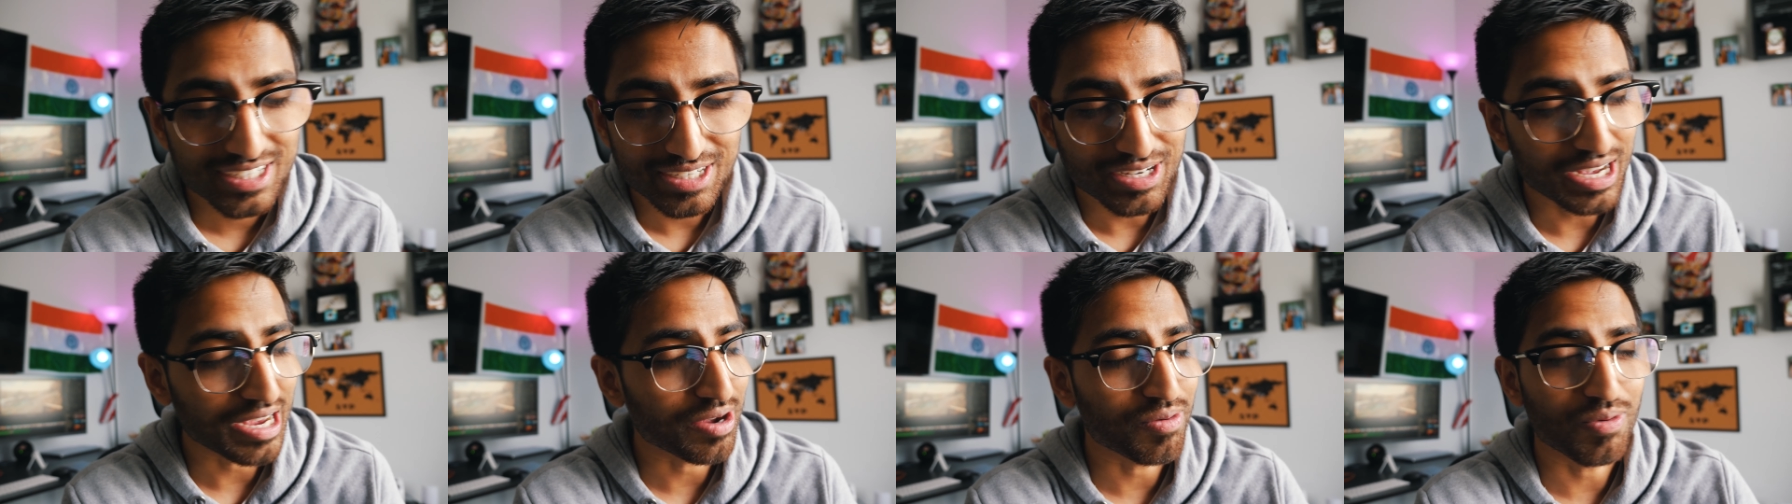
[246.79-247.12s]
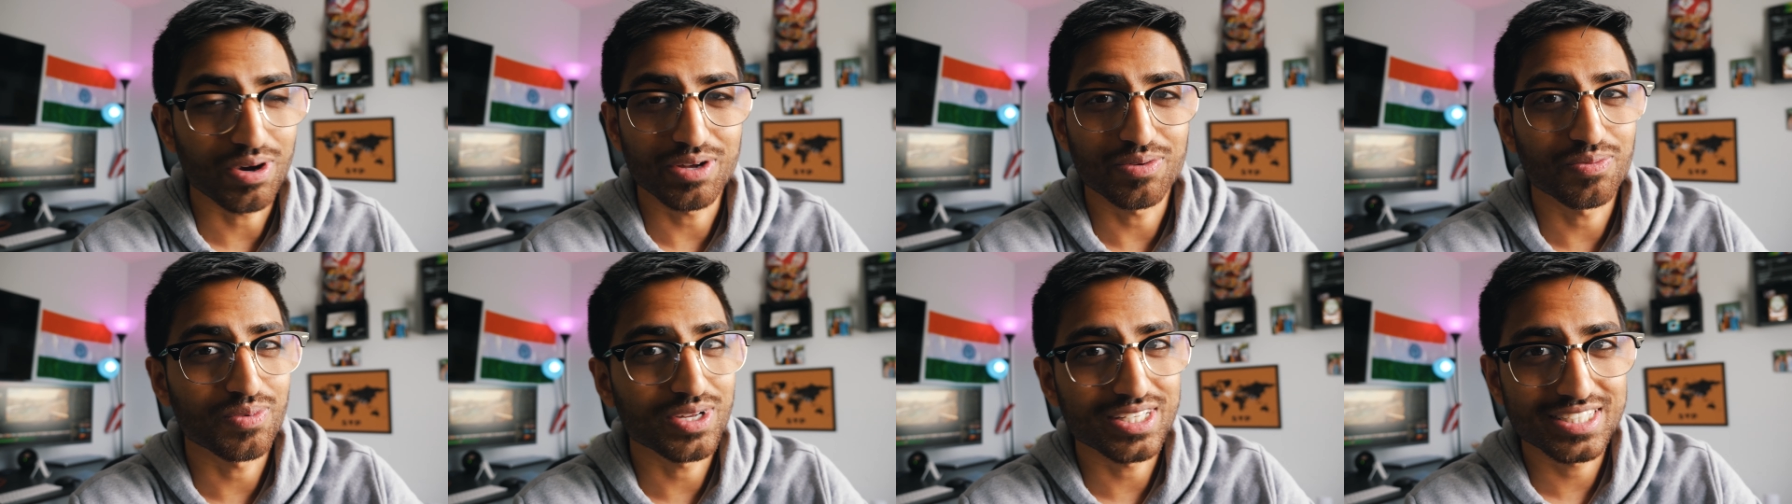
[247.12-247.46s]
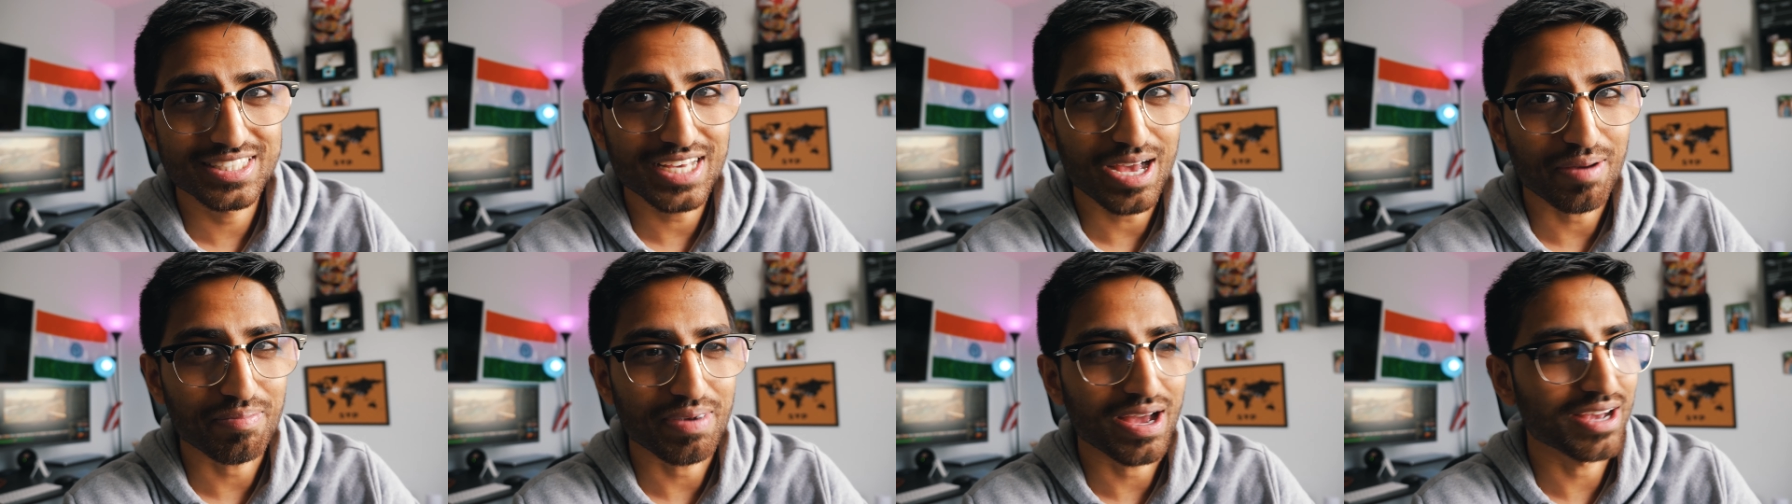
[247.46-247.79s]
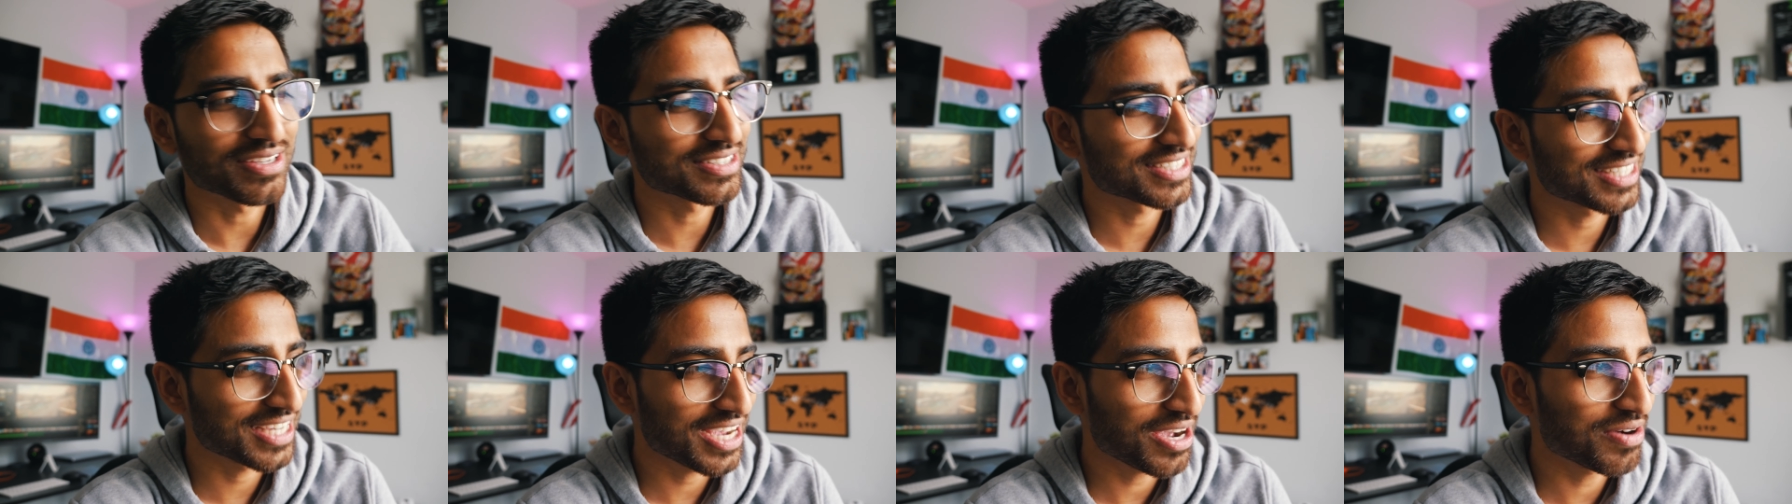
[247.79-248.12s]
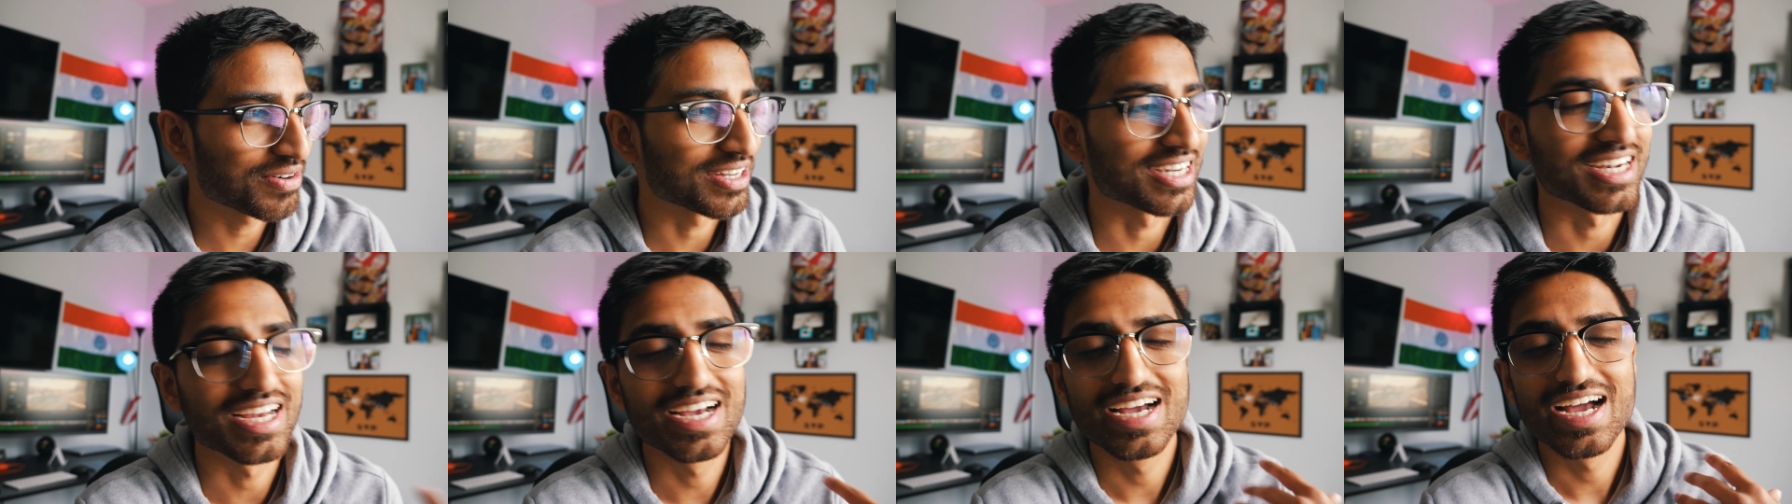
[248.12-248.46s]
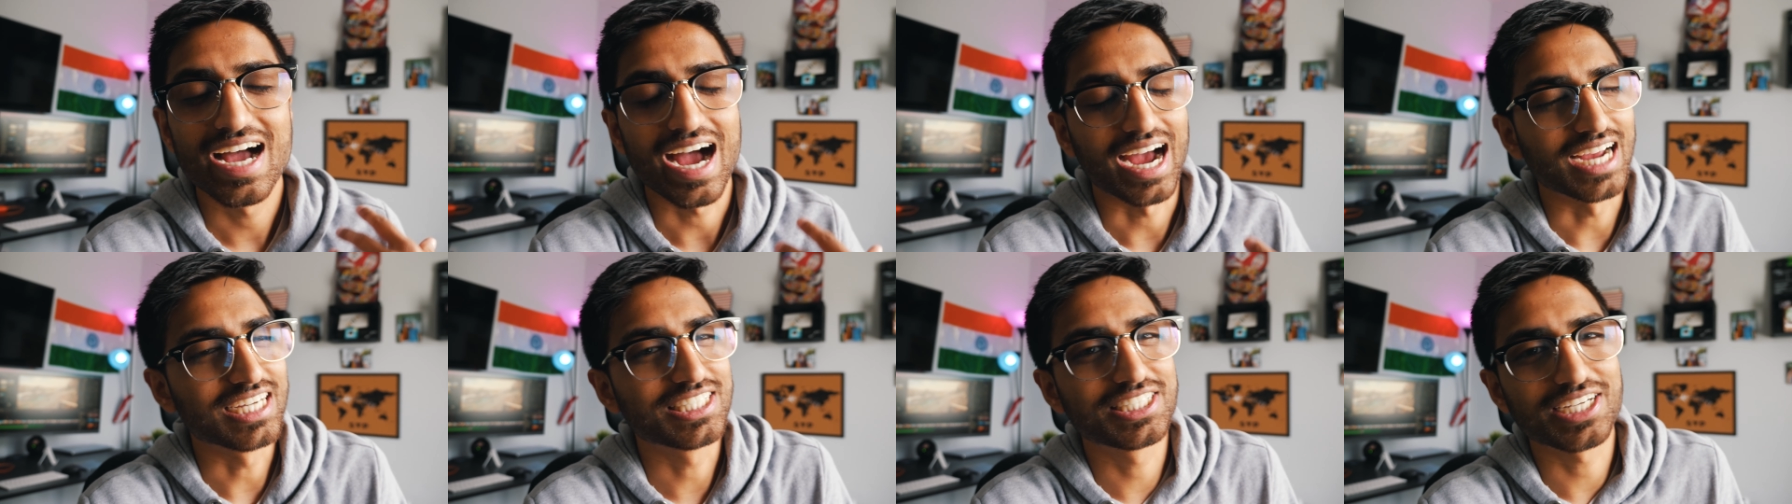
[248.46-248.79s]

Like what what's up? How's it going? I